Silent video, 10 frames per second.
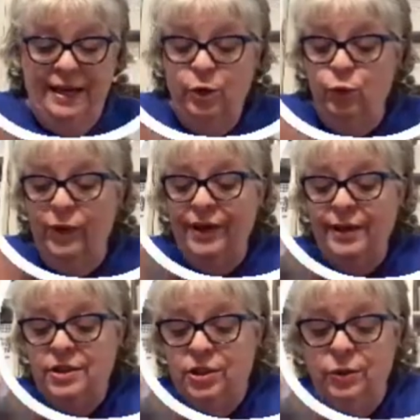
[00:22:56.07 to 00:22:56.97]
and you really
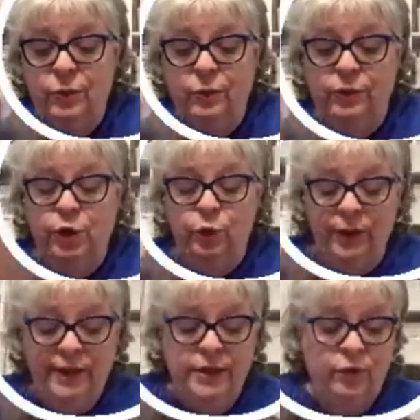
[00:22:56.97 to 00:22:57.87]
do
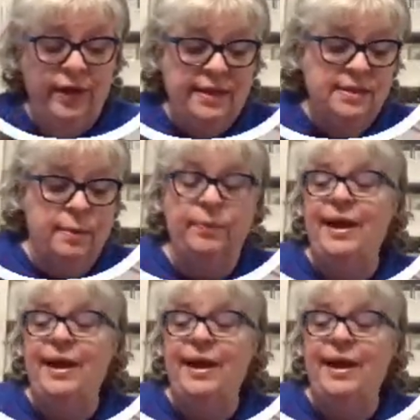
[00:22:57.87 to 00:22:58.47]
need something.